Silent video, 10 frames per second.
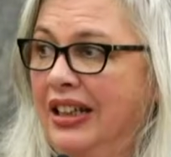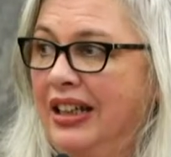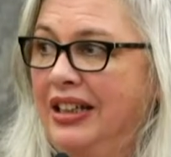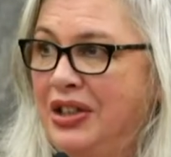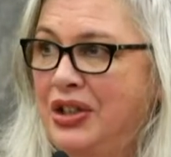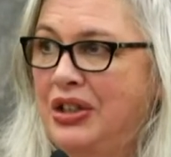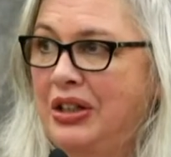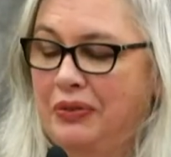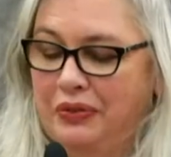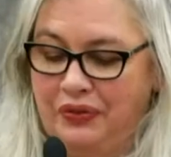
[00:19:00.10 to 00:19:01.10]

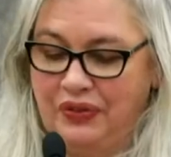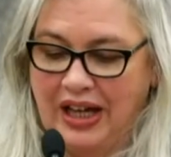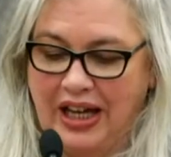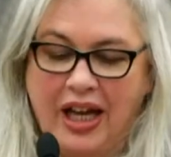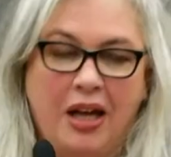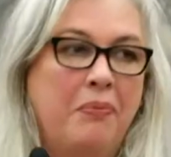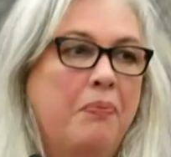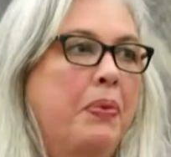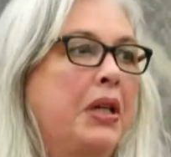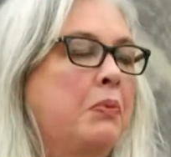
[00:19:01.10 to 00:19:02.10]
initiative,
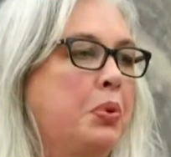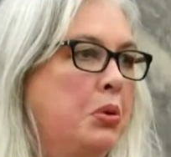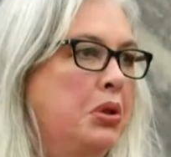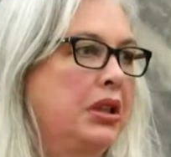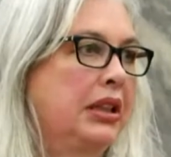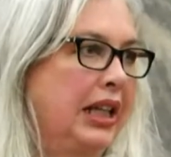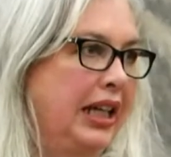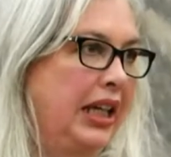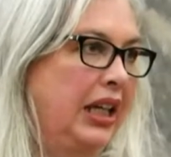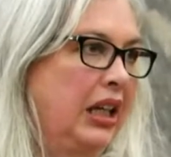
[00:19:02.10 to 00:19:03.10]
but
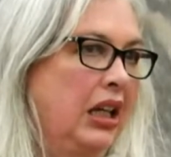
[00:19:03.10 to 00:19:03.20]
importantly,